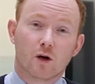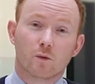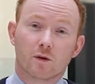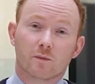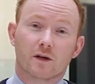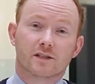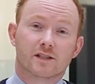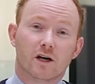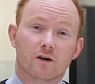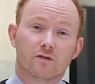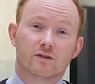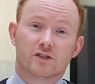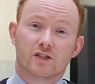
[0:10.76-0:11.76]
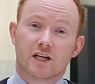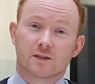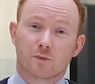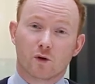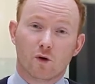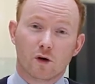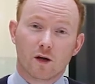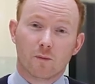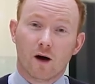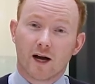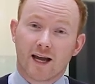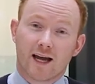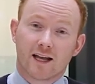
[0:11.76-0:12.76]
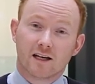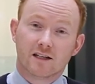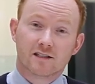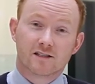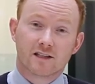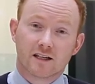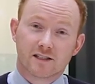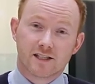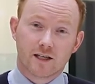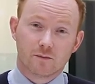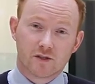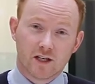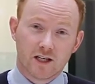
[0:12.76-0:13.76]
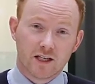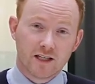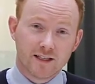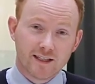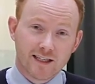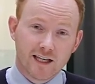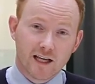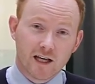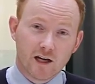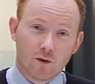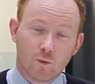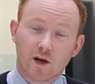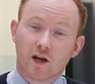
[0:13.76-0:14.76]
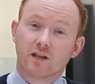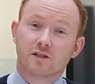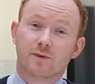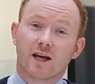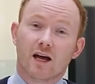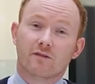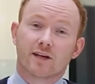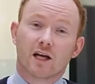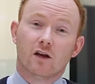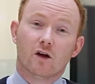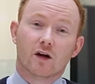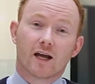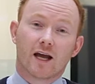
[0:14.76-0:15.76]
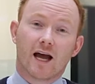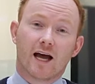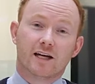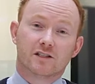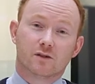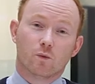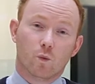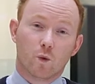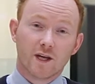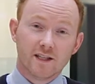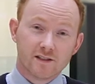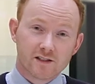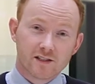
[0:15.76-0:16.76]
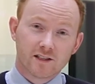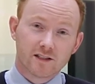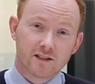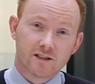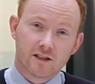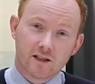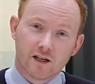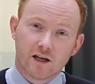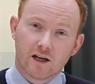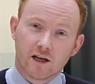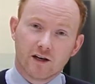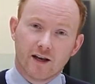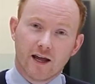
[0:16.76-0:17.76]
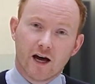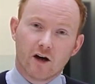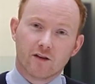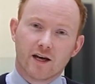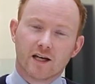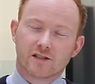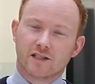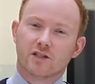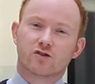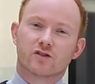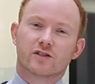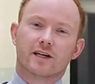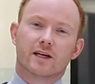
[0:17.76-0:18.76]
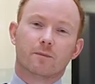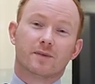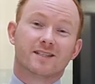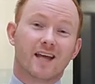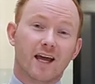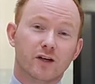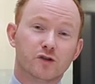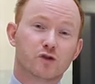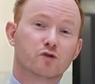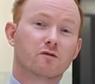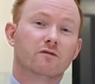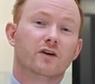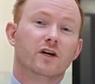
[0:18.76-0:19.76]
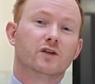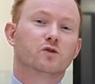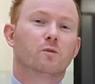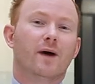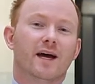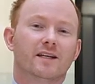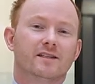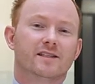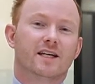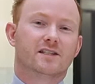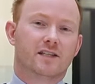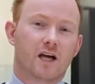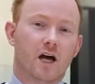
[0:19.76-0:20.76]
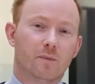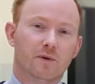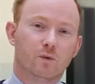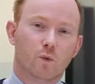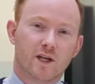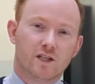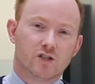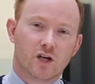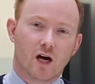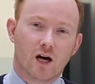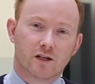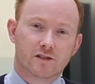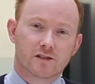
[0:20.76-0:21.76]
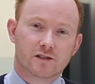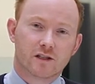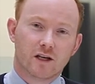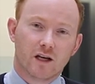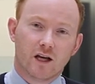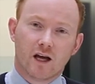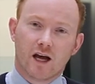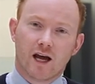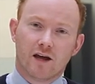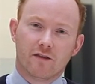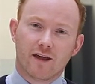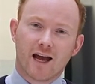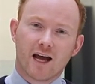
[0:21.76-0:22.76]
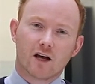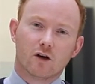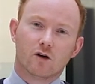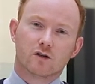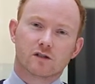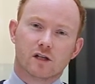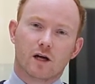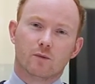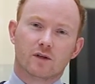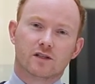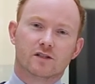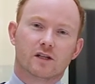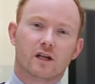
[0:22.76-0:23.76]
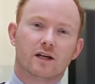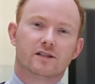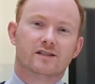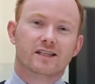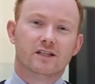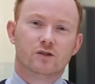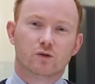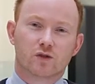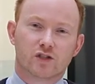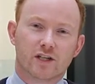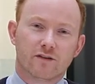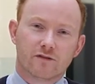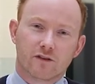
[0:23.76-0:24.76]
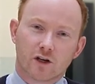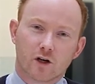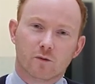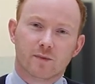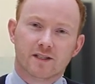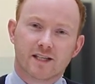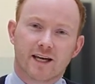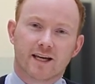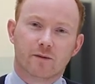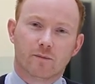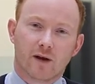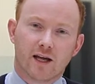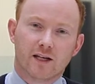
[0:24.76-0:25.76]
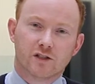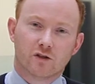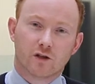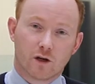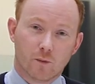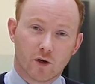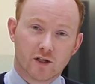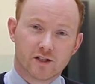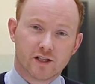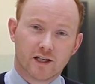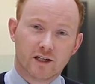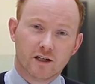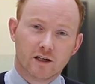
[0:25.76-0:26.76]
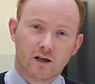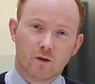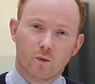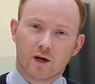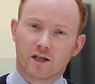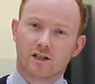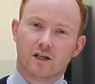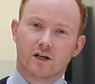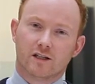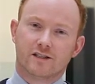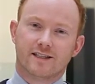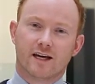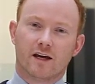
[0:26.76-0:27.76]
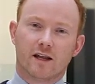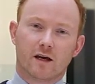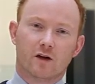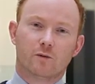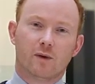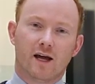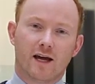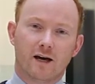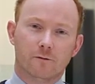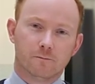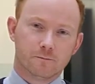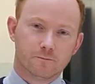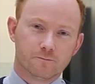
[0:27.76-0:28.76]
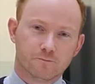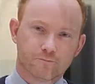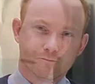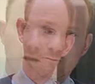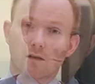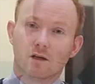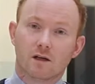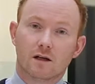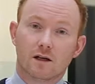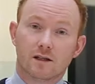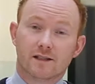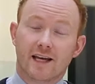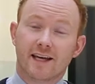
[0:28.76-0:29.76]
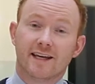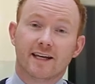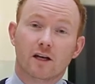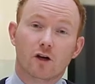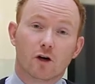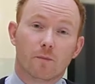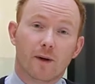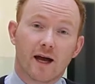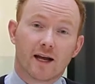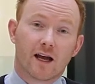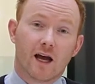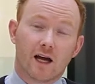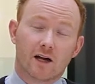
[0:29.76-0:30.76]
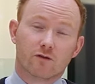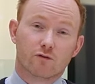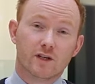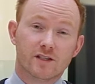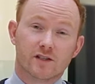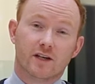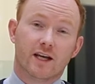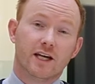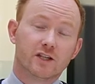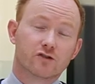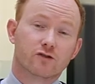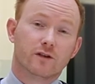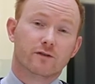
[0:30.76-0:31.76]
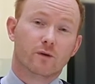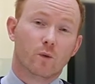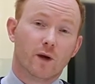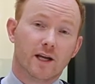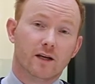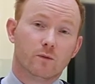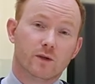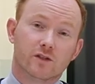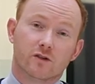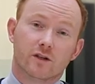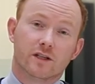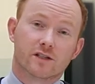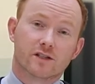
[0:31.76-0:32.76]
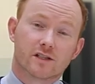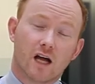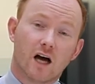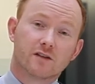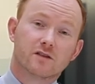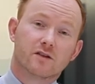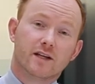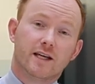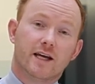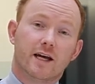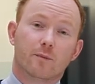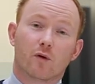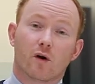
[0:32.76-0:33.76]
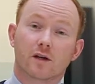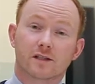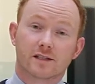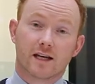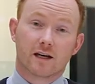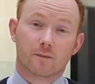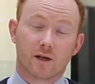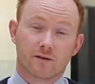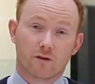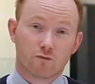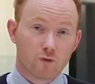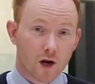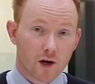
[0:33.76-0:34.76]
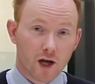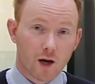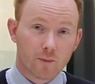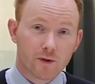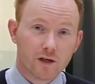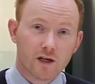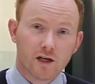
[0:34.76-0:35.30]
with myself, Jasper Lawler, market analyst at CMC. We're going to be having a look at wheat. Now, there's an interesting potential reversal pattern setting up in wheat charts, and that alongside with a slight seasonal shift that could be taking place on the commodity, we're going to look and see how that could play out. Taking a look back at recent history for wheat, we saw at the start of the year prices had a bit of a run up